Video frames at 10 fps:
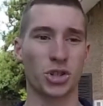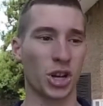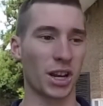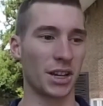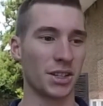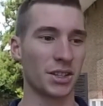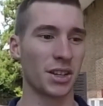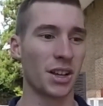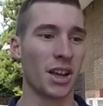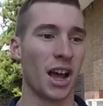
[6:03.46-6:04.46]
chained
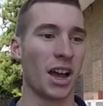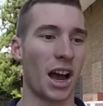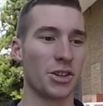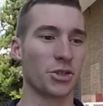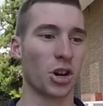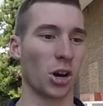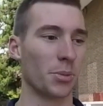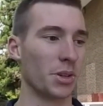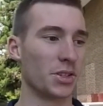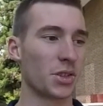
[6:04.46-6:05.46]

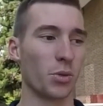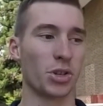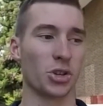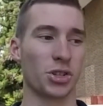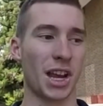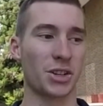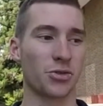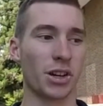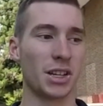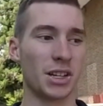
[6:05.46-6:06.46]
hydrocarbons which are
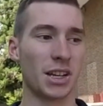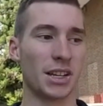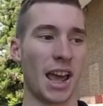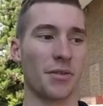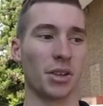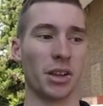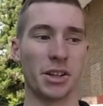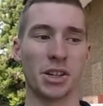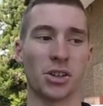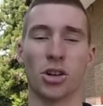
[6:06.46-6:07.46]
saturated and have a
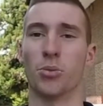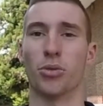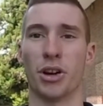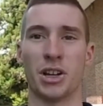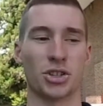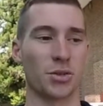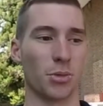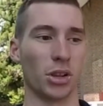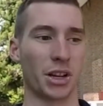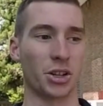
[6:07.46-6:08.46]
linear or branched
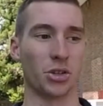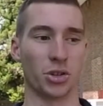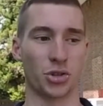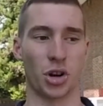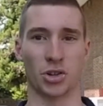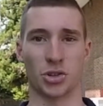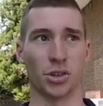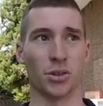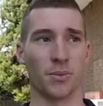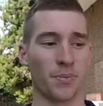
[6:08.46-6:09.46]
molecular structure.
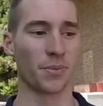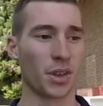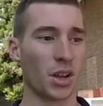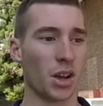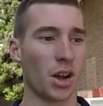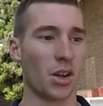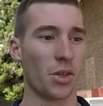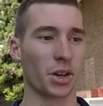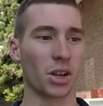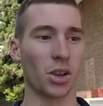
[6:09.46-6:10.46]

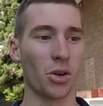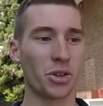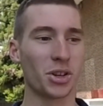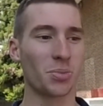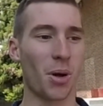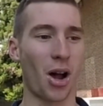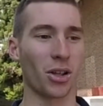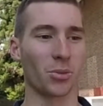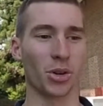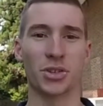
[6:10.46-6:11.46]
The colloidal
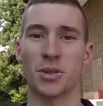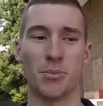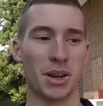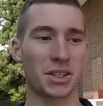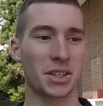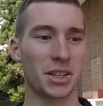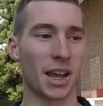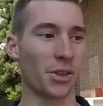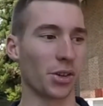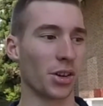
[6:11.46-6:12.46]
polymers mix
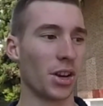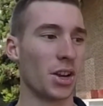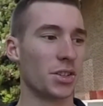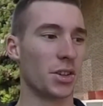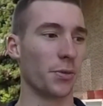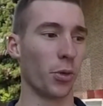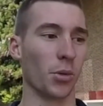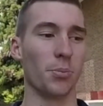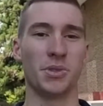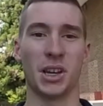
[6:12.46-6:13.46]
together to
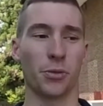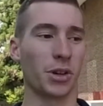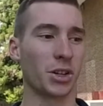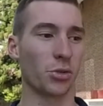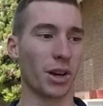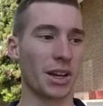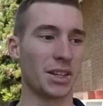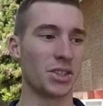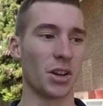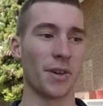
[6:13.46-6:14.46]
form different
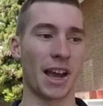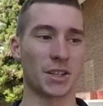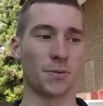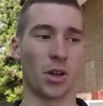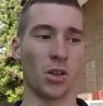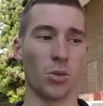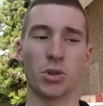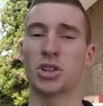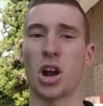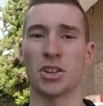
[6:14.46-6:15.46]
grades of asphalt,
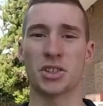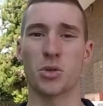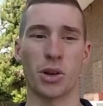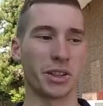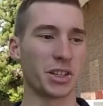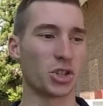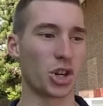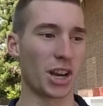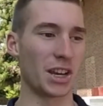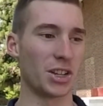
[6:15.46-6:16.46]
which consequently
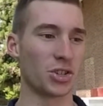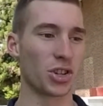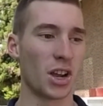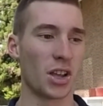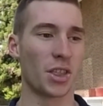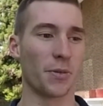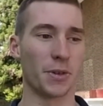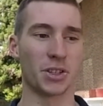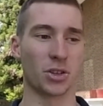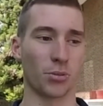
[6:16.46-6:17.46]
change the
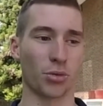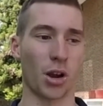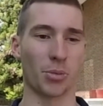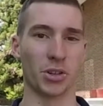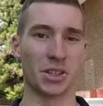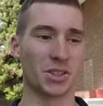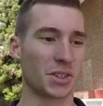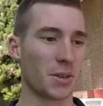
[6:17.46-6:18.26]
physical properties.